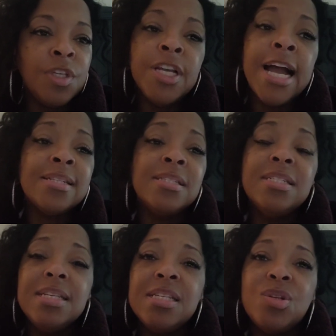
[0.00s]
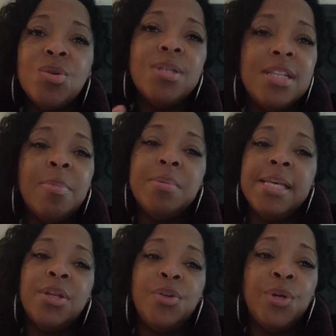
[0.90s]
You guys, look these stories up. I'm
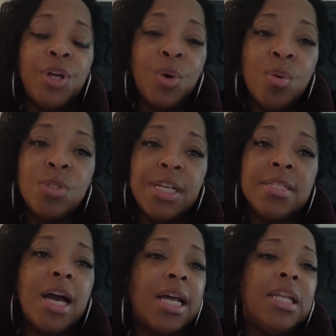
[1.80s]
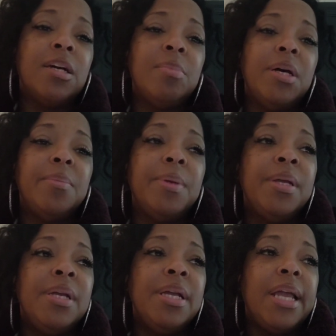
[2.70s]
telling you, you can go on TikTok and look them up.
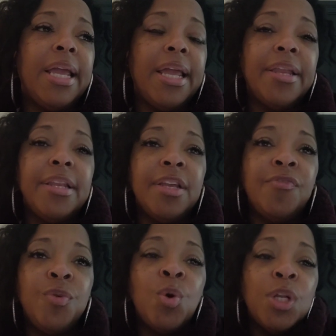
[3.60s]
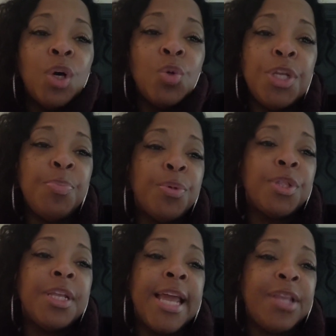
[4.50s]
And if you want to go deeper
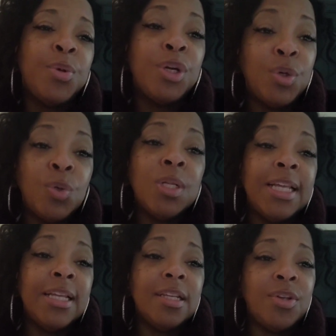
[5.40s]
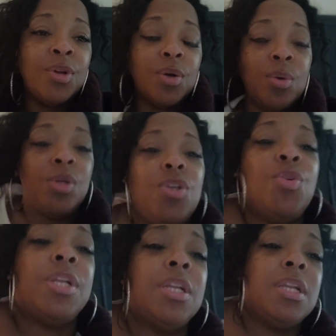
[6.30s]
than that, you can Google it.
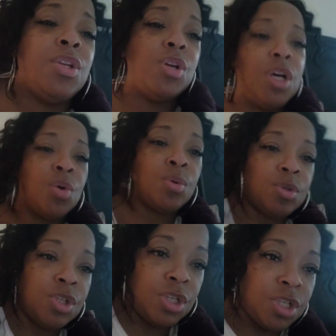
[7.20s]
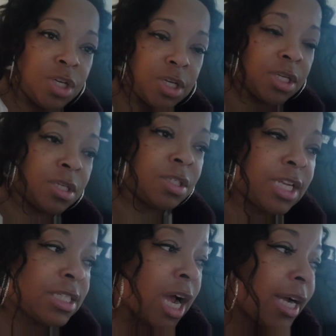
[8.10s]
You can go on
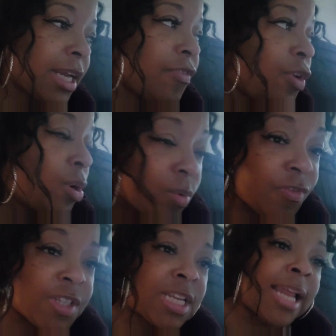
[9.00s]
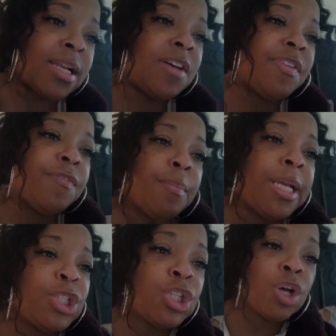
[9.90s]
TikTok, and if it's not enough
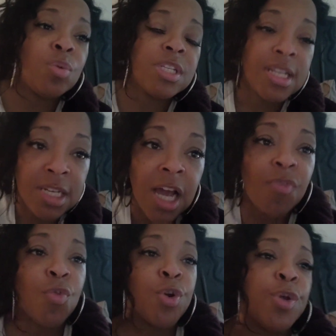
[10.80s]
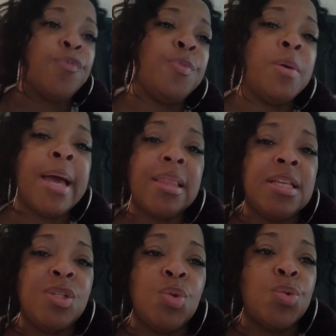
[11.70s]
information on TikTok for you about
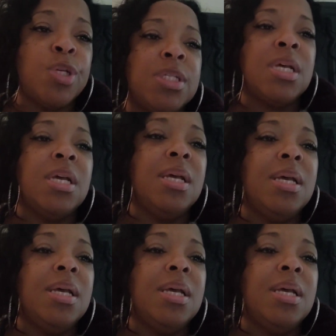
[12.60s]
these stories,